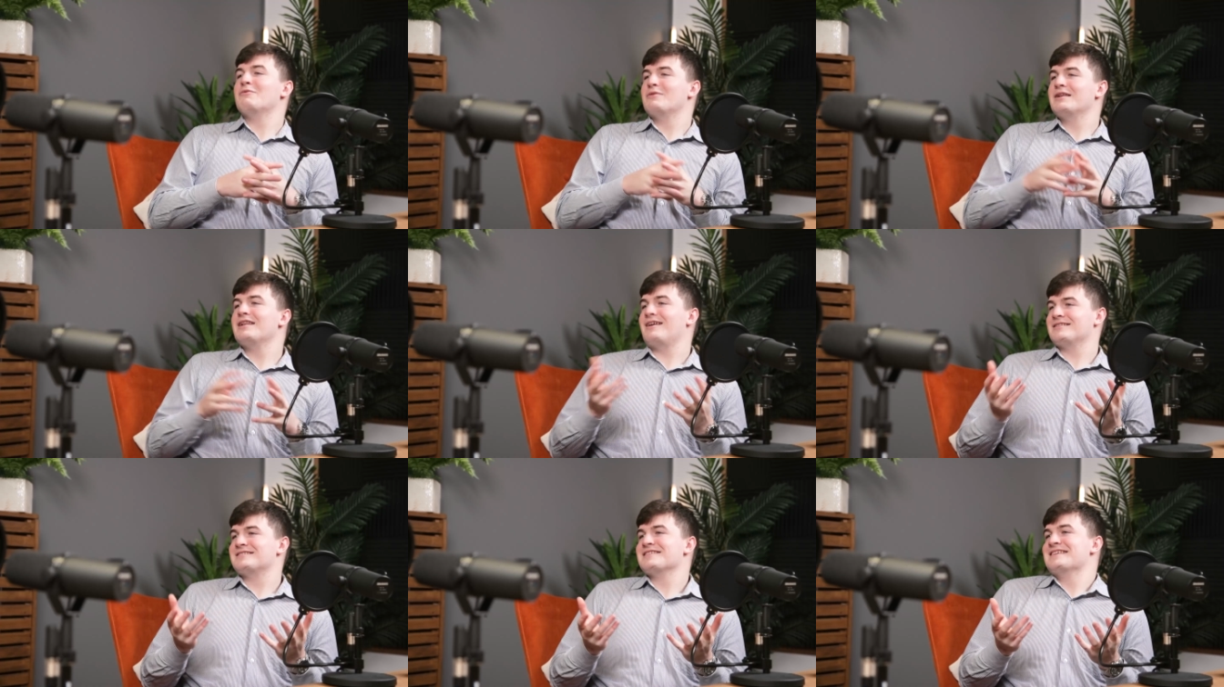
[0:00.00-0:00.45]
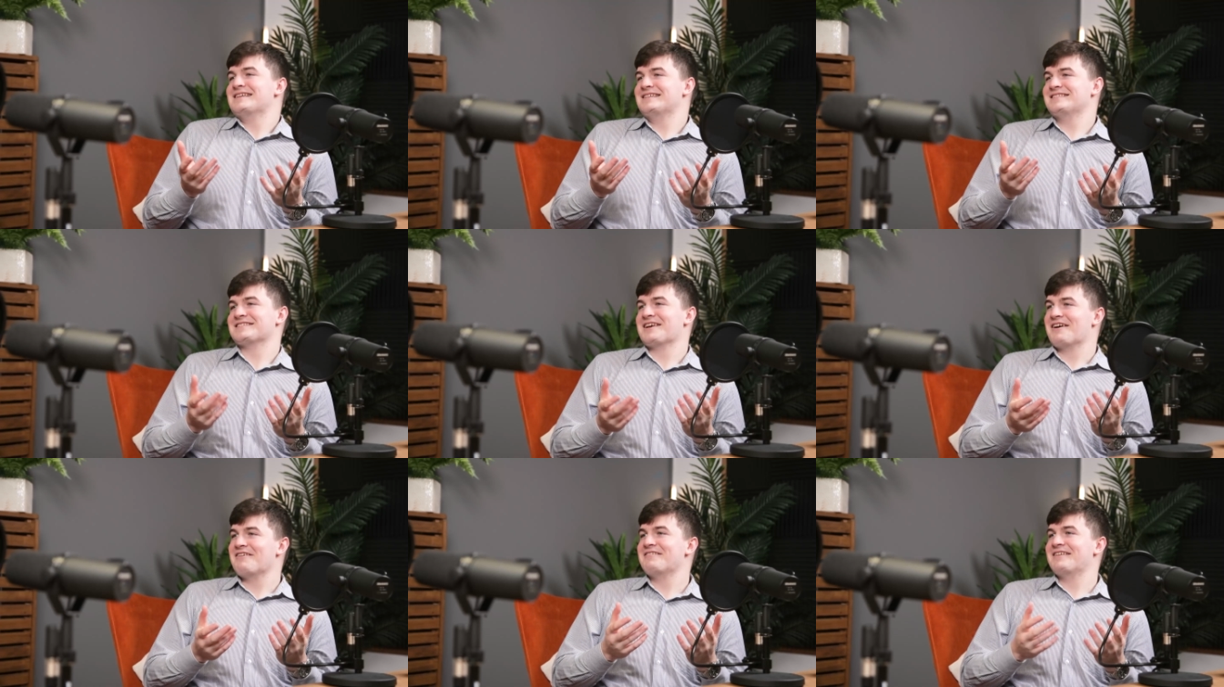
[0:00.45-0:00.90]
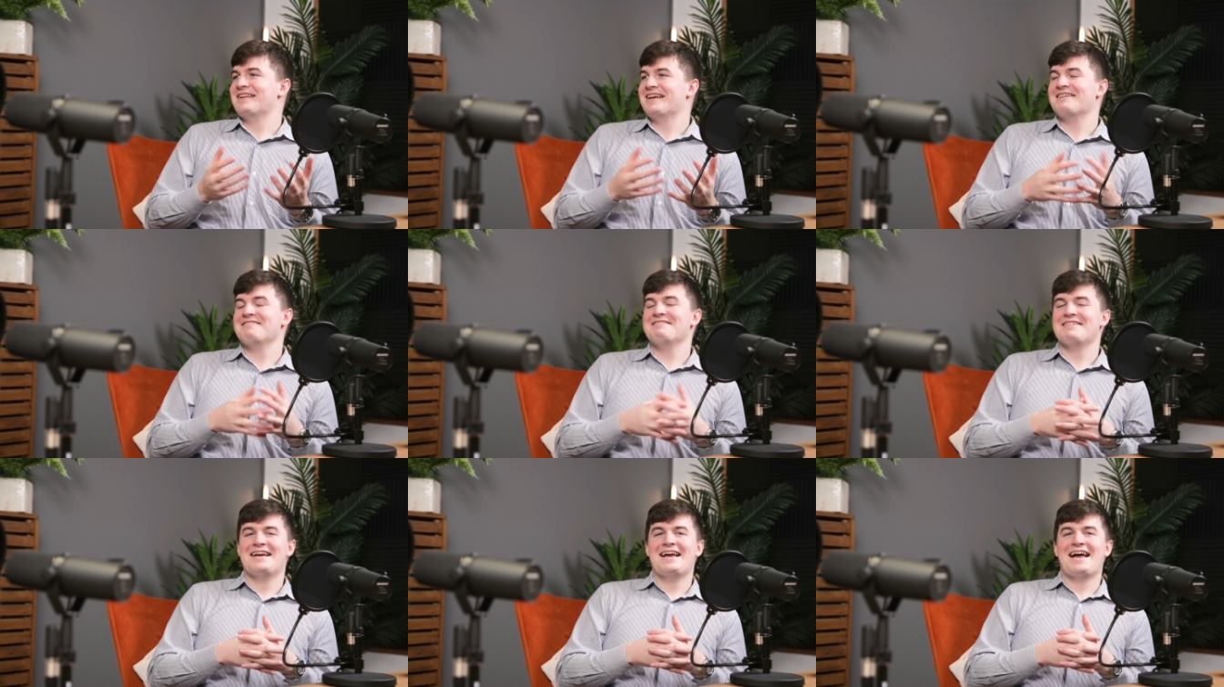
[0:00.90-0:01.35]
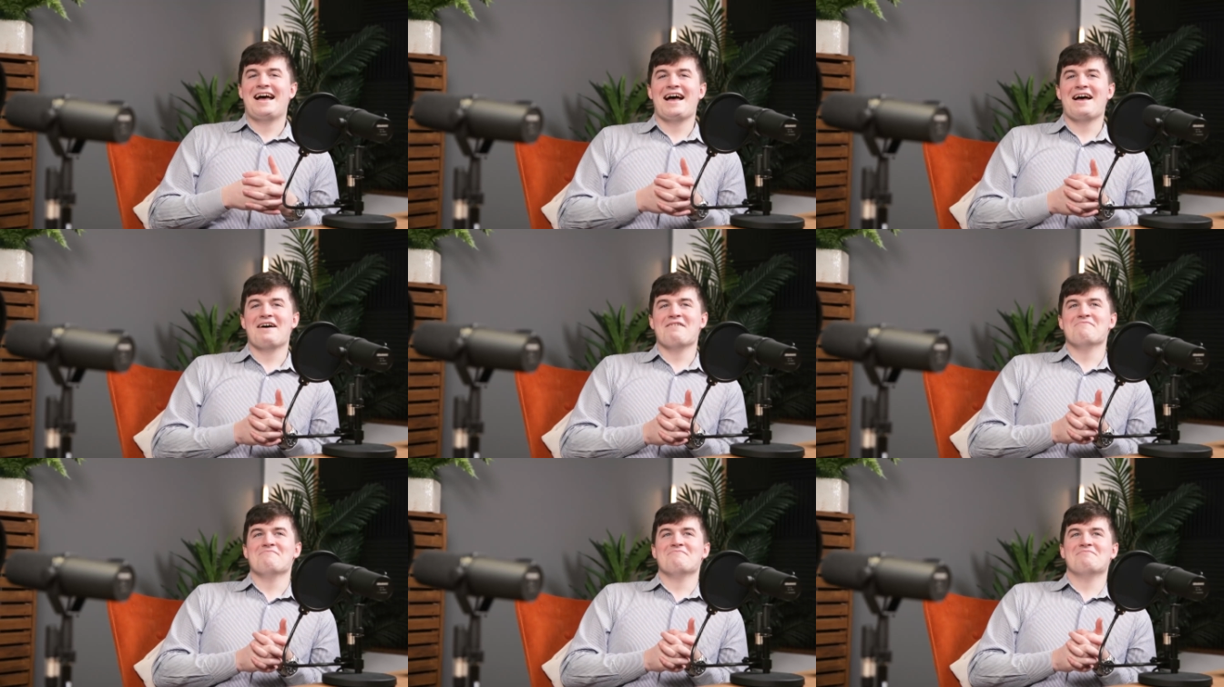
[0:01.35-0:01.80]
We'd like to think so, you
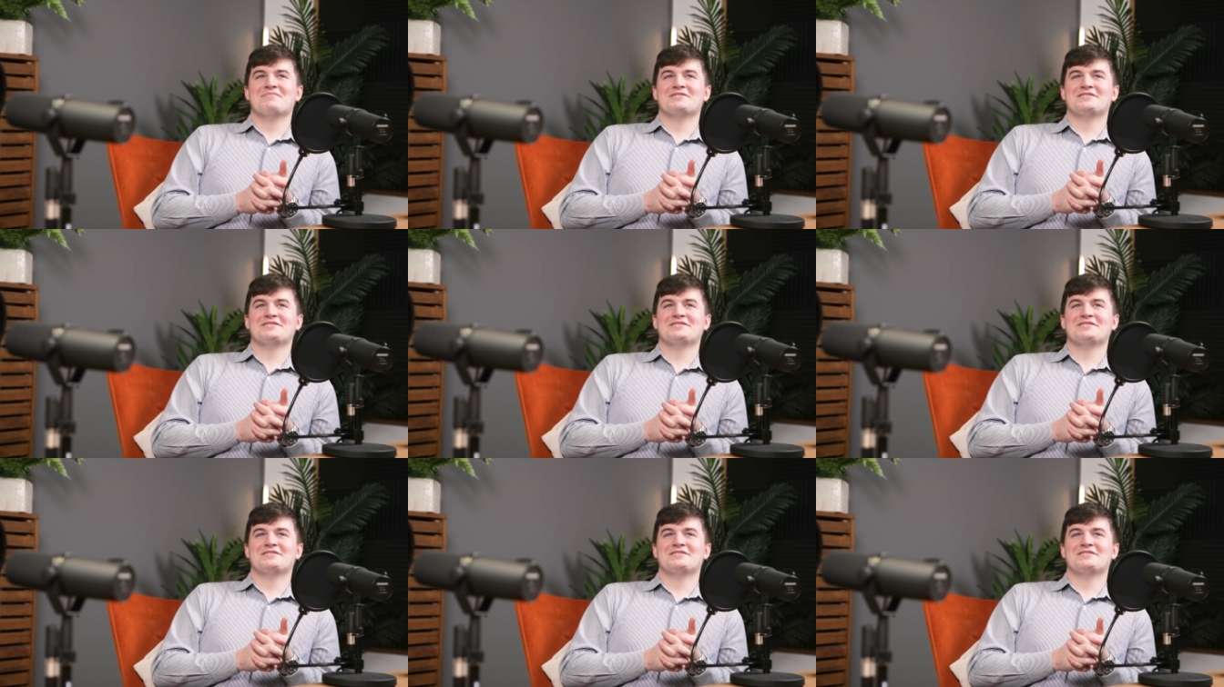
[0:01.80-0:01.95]
know.